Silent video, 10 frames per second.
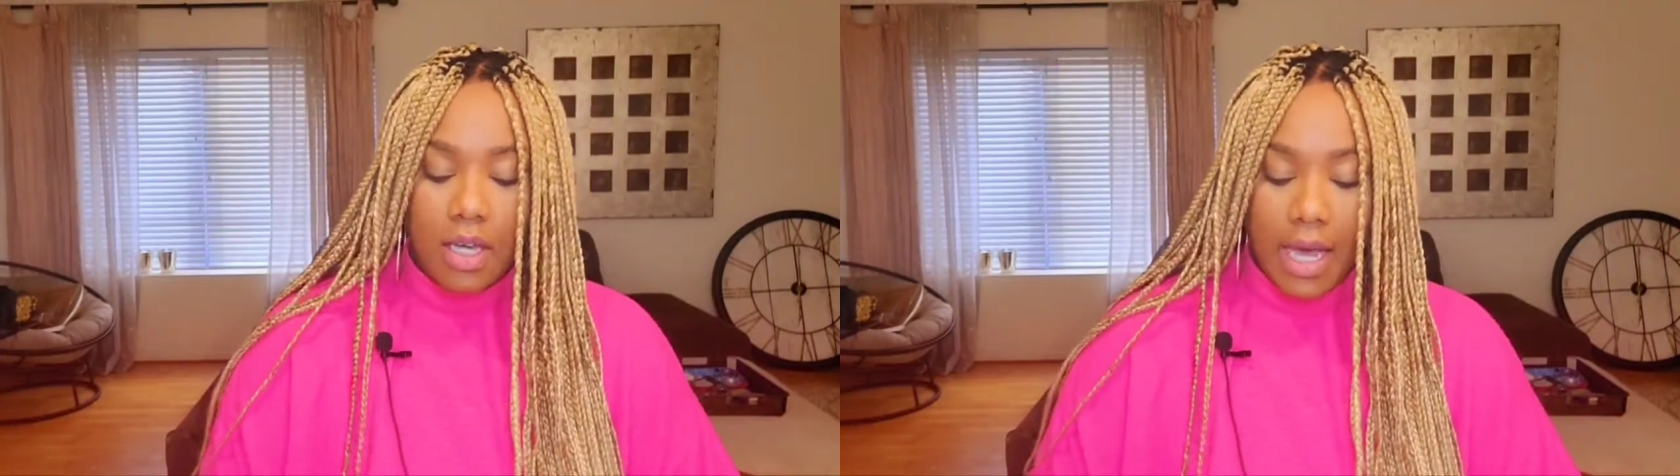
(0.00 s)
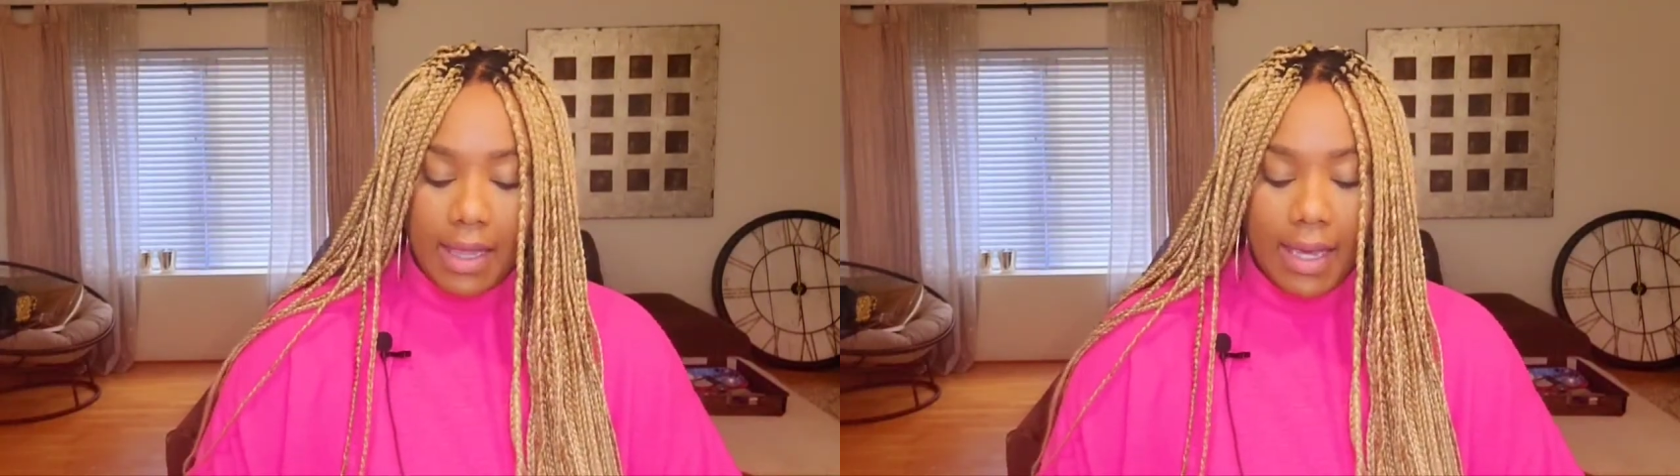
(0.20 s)

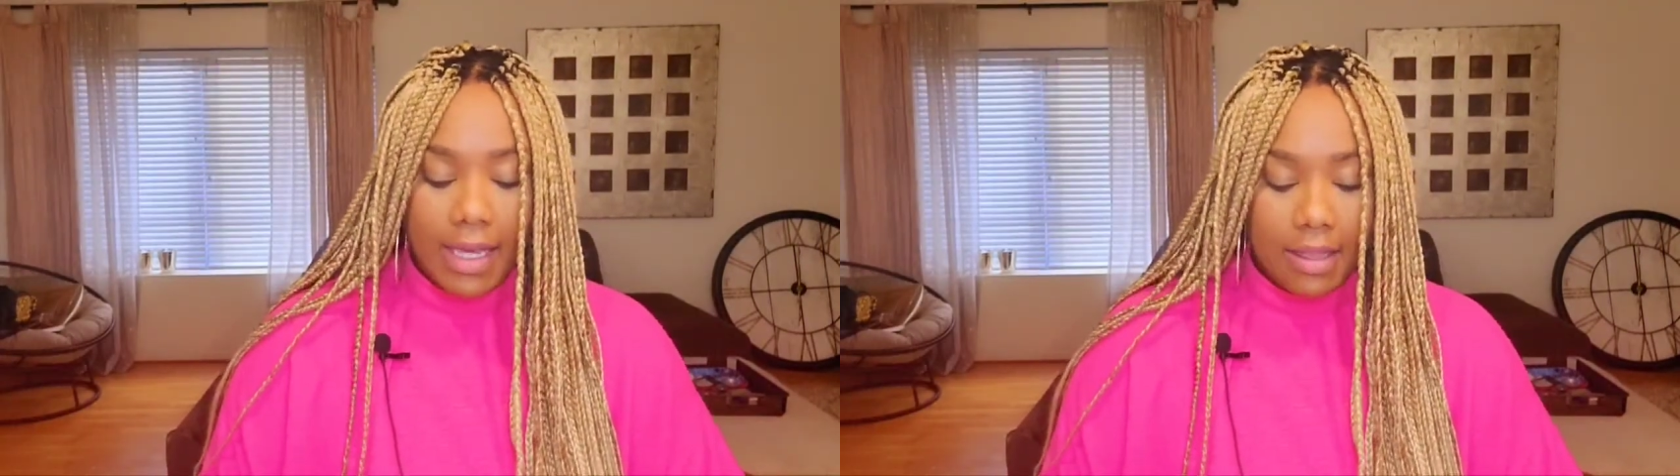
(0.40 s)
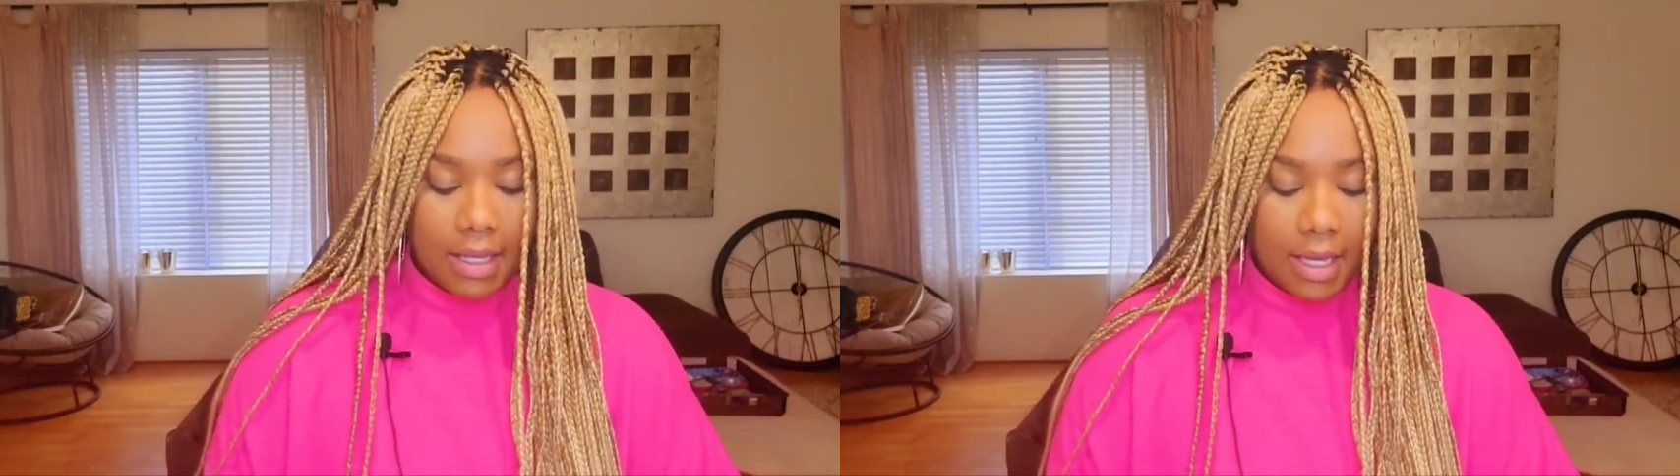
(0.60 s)
I
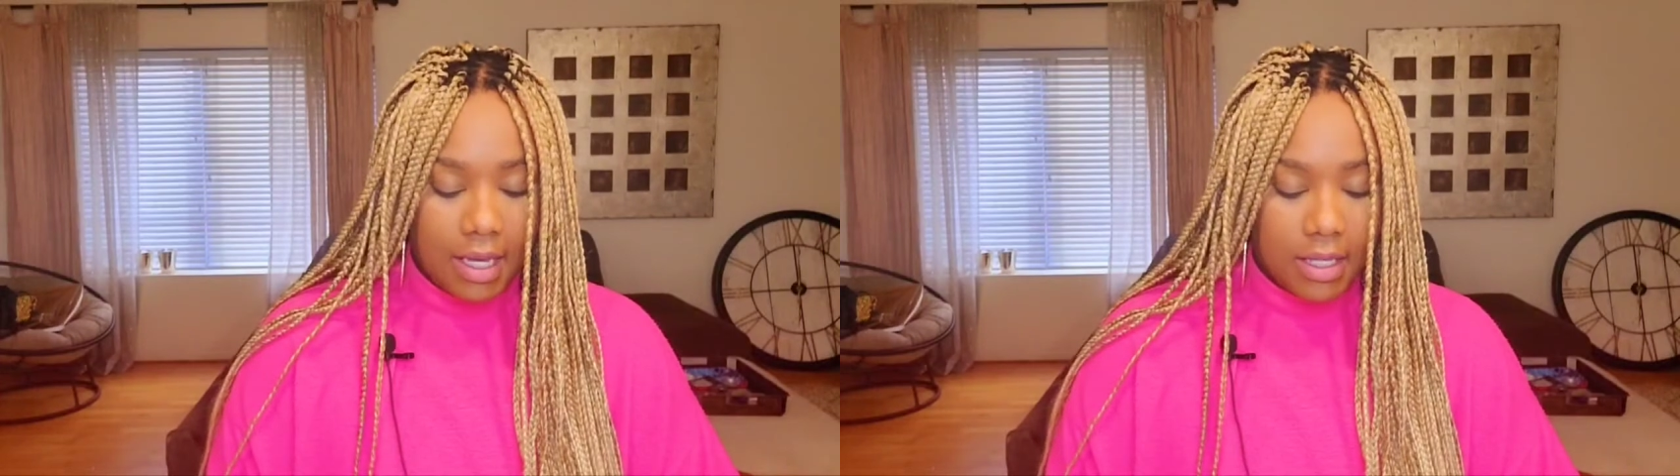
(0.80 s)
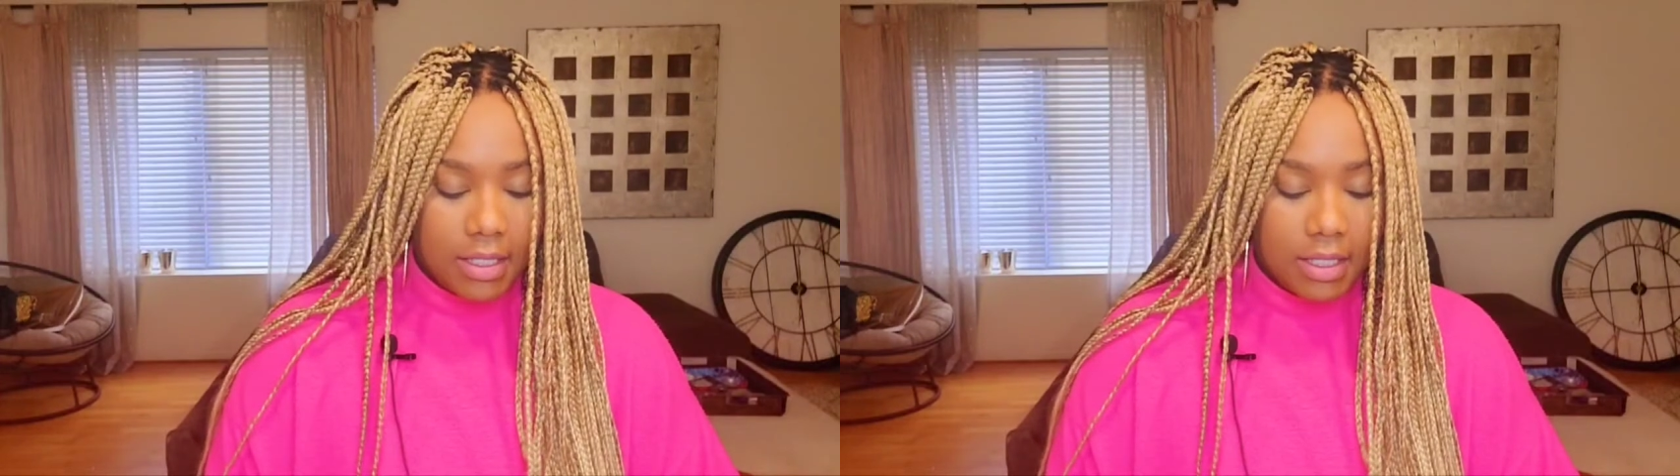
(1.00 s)
like
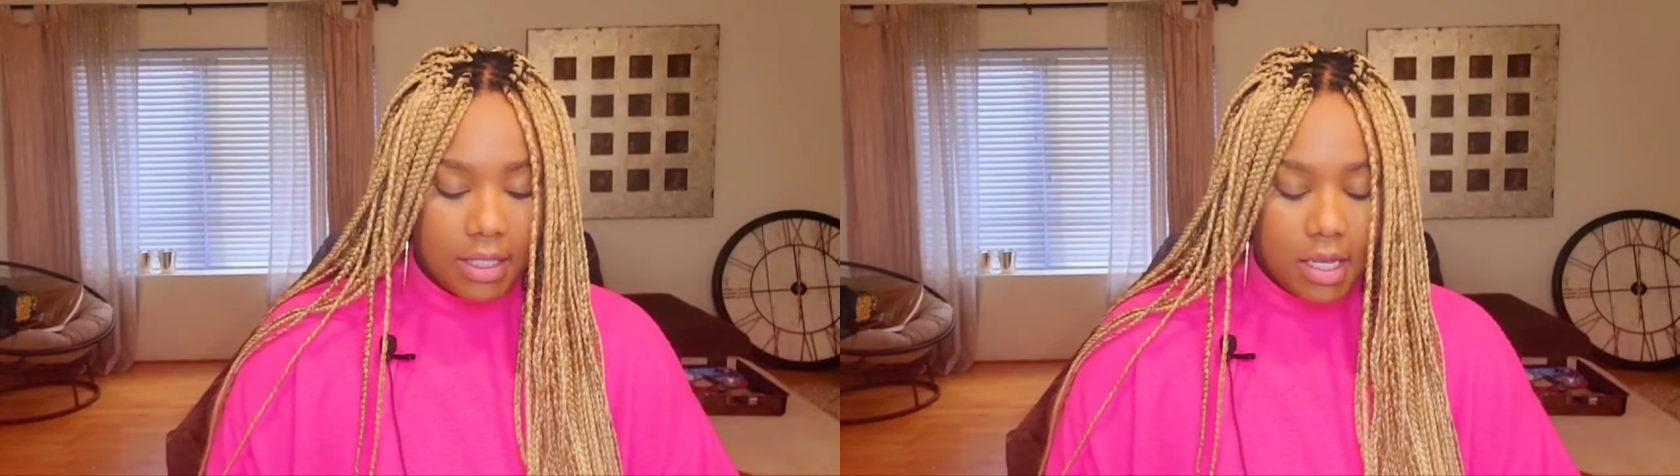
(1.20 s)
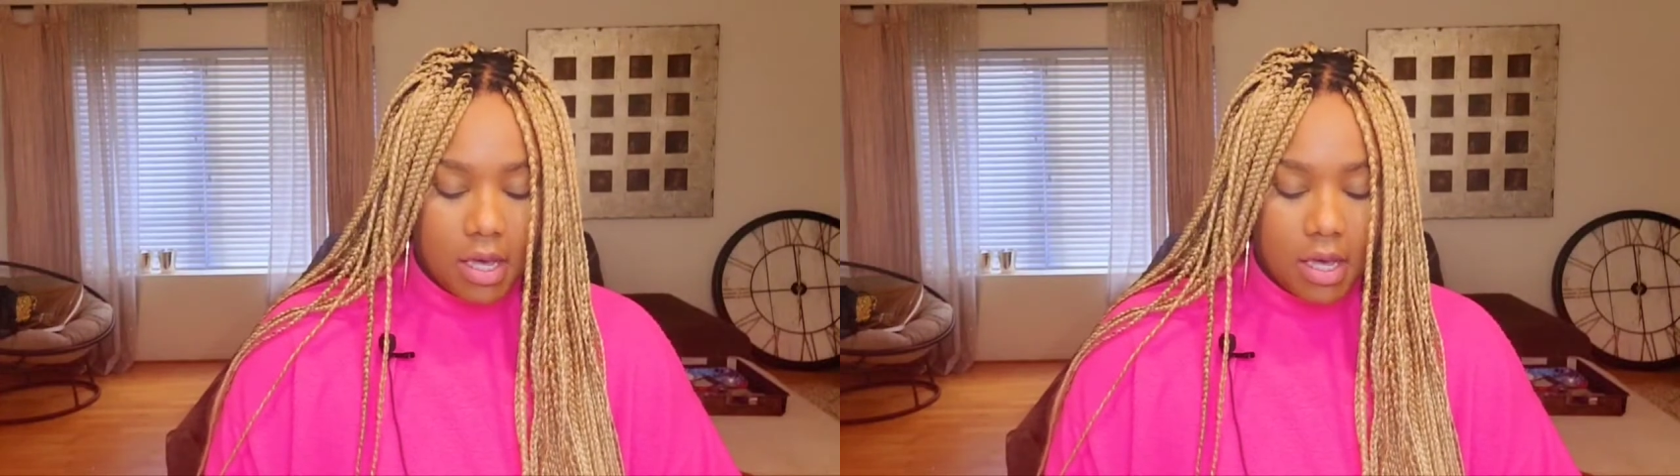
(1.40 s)
that.